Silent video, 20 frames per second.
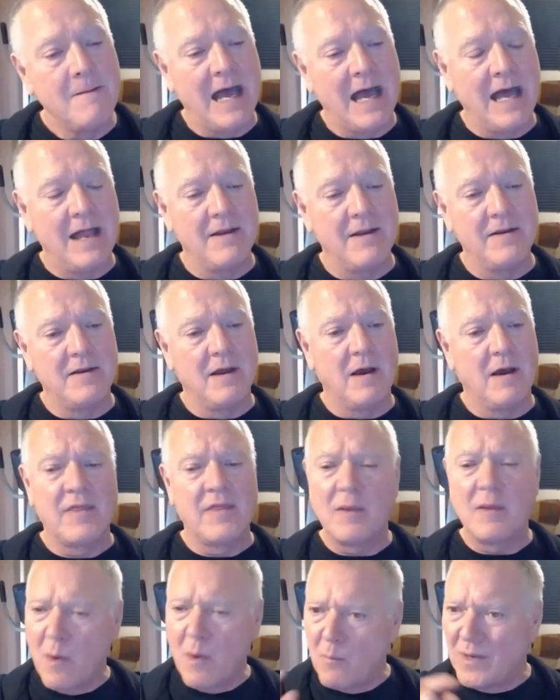And I
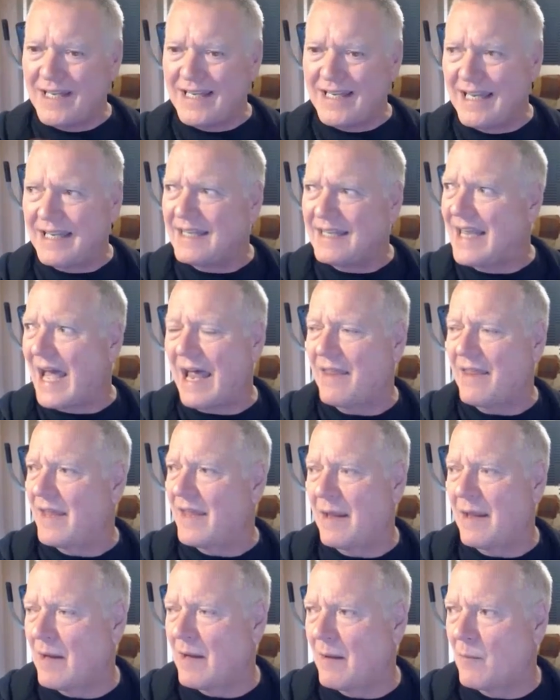think when we did that,
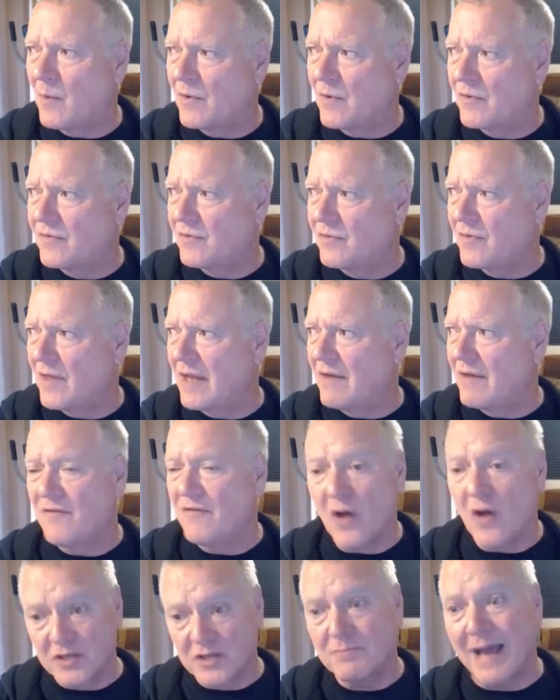it was the
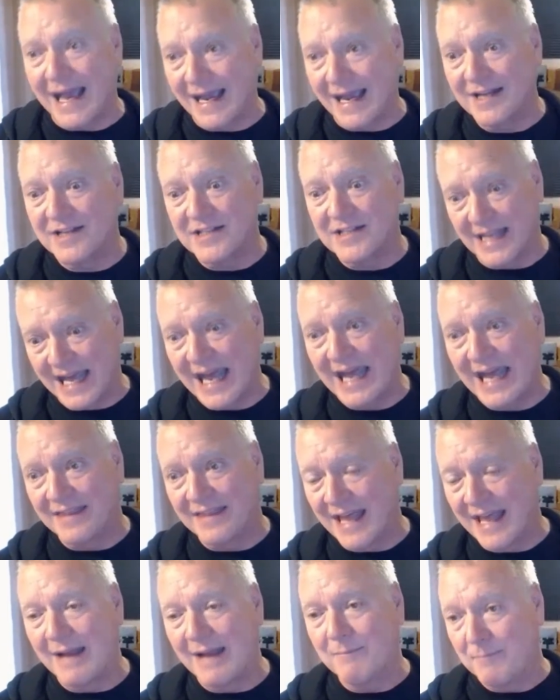first package that
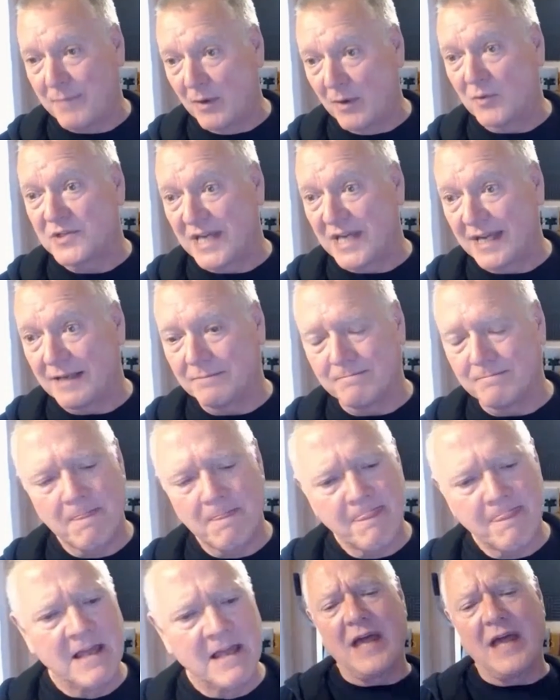had that built in.
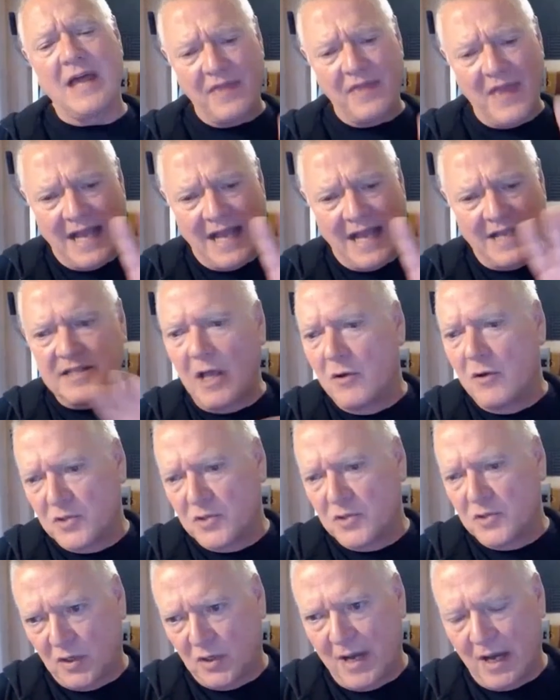So that's
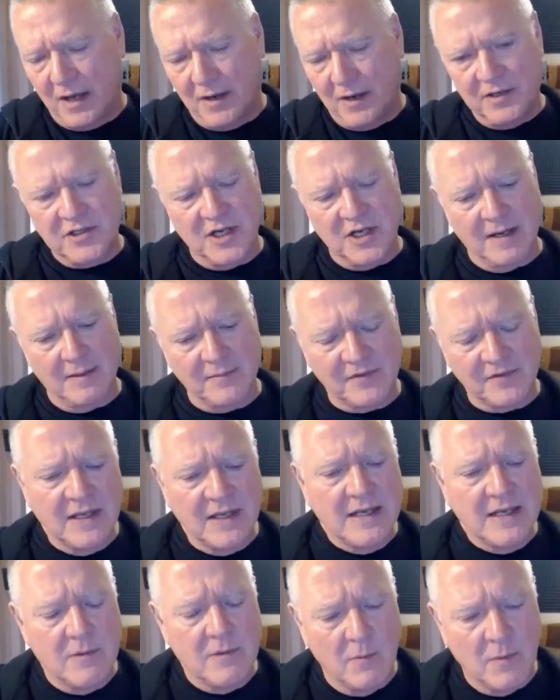those sort of
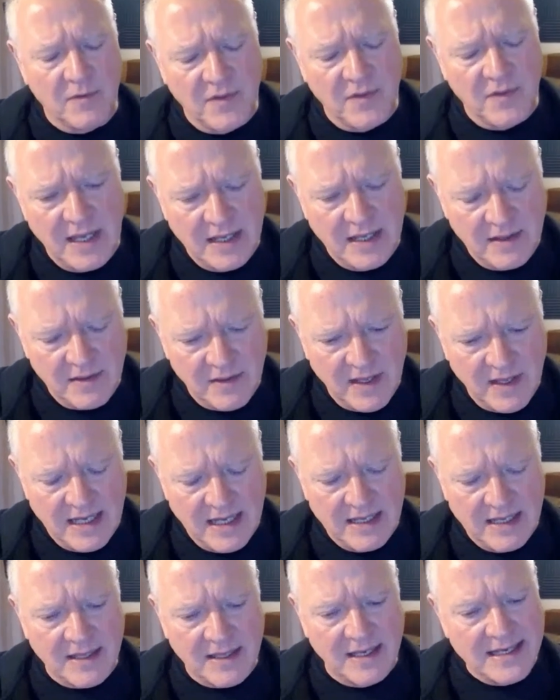partnerships.
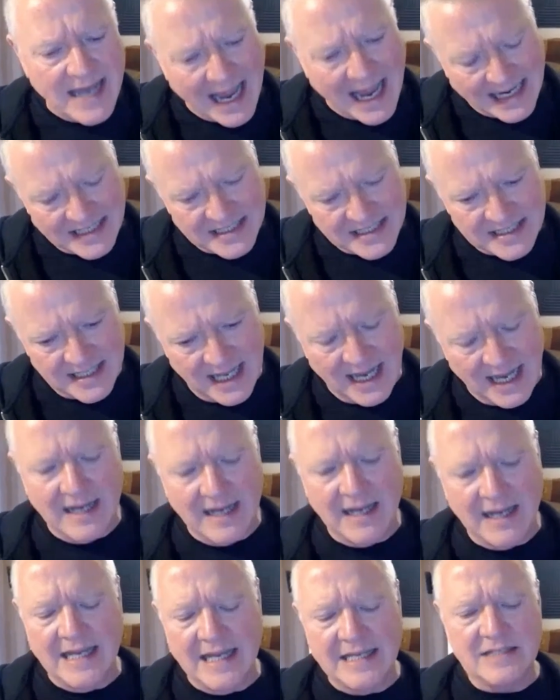The next
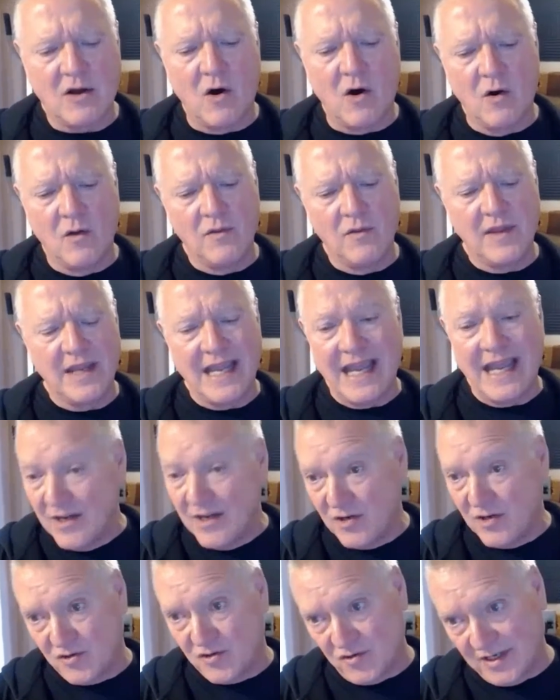thing is on the
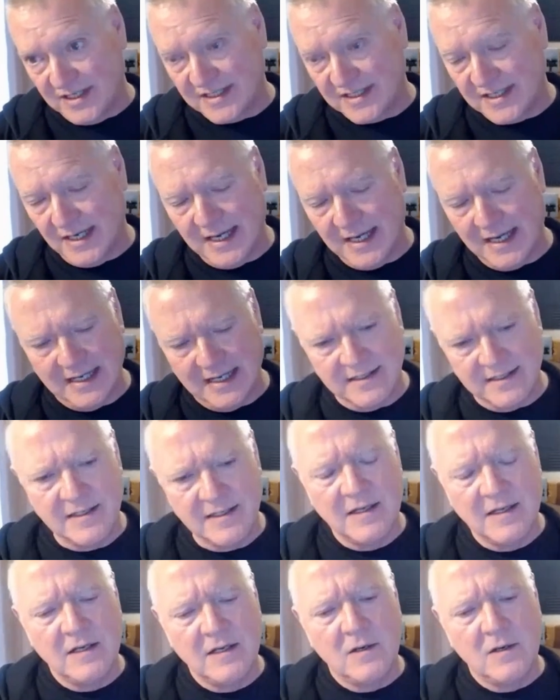industry side,